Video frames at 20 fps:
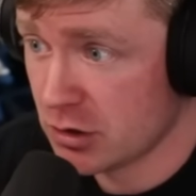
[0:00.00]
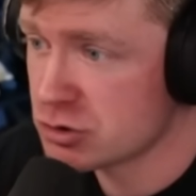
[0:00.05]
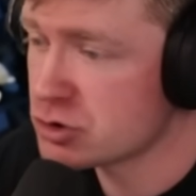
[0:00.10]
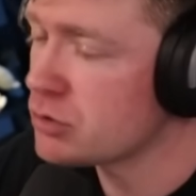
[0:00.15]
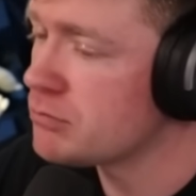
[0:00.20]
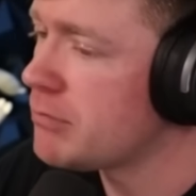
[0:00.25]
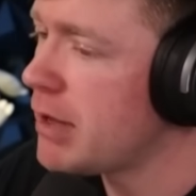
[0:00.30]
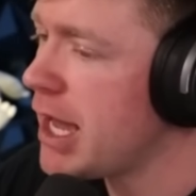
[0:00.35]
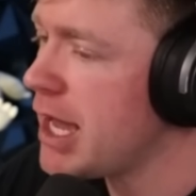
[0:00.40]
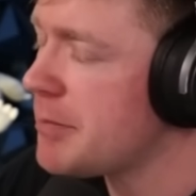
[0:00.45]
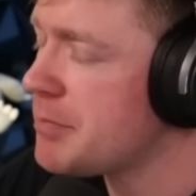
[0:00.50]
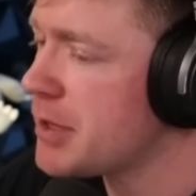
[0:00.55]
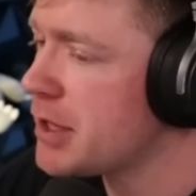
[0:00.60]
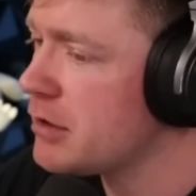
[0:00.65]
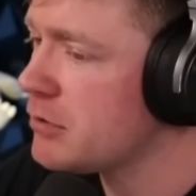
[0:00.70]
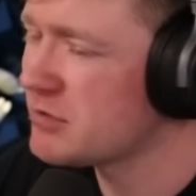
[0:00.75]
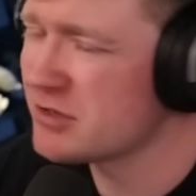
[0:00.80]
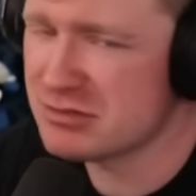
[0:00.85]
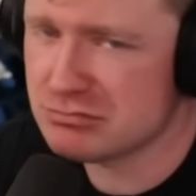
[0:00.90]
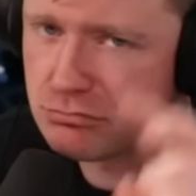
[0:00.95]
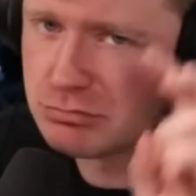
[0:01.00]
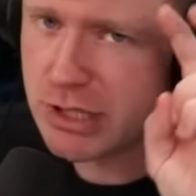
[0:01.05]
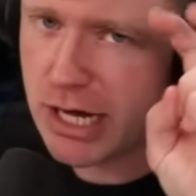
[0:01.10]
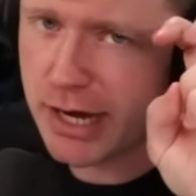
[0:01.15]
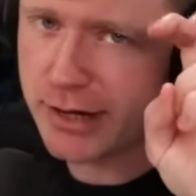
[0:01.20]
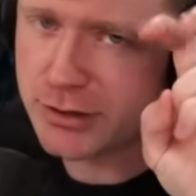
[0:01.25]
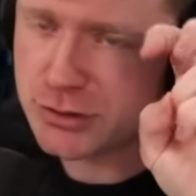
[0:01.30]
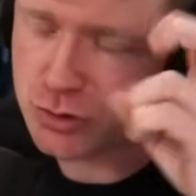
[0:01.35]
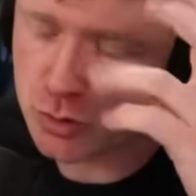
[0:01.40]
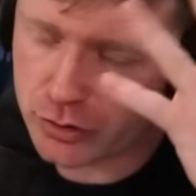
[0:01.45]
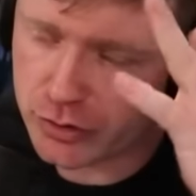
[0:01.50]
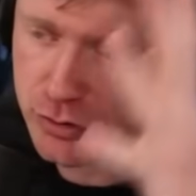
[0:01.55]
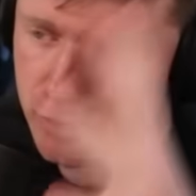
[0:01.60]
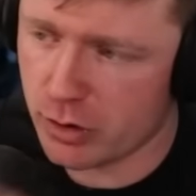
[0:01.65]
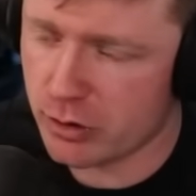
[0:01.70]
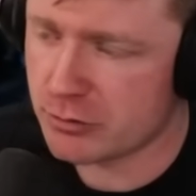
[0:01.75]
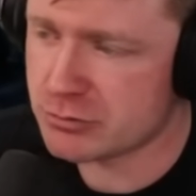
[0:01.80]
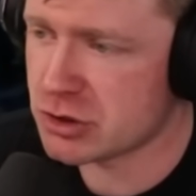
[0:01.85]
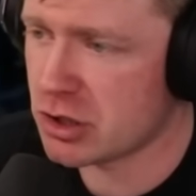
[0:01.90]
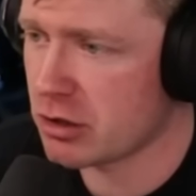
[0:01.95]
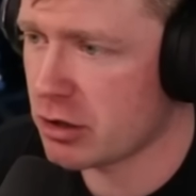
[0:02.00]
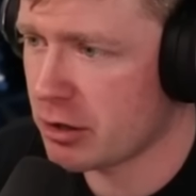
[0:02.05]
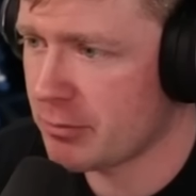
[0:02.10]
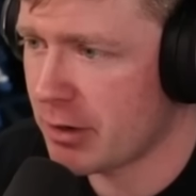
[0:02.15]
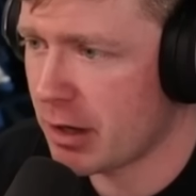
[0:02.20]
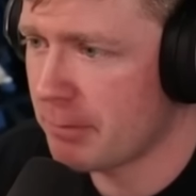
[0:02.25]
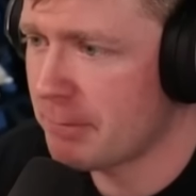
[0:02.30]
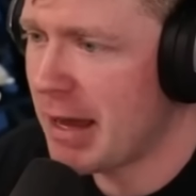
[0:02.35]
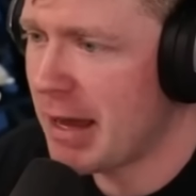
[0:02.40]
So maybe, dinosaur, you know what I'm talking about.